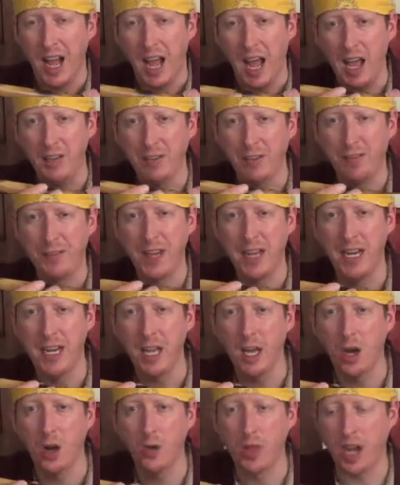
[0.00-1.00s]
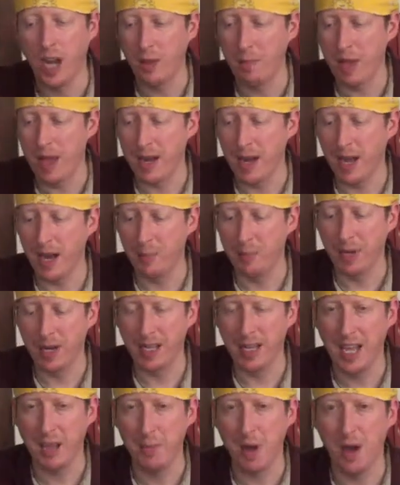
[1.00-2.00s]
I have a video that I made on it, but
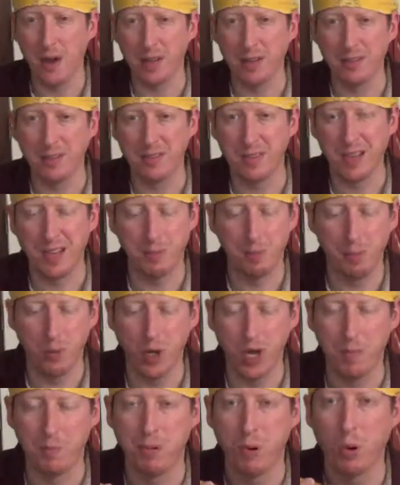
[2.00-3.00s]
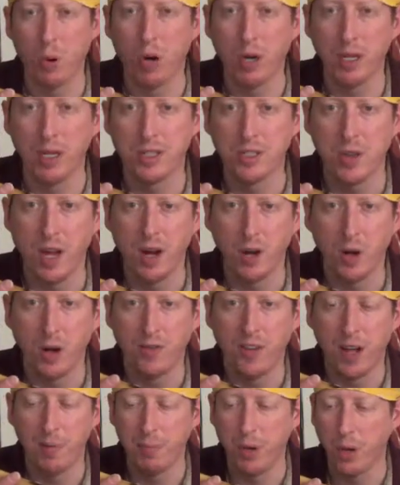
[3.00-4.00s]
it came out pretty poorly, so I don't know
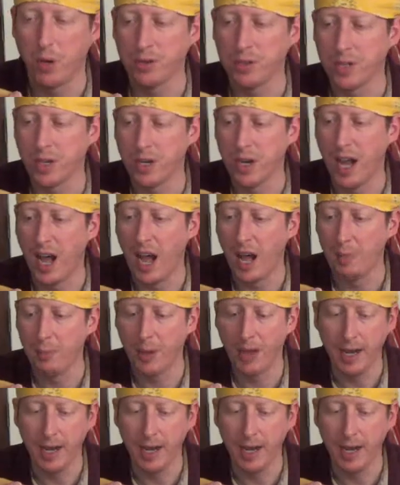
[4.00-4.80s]
if I'll post it or not.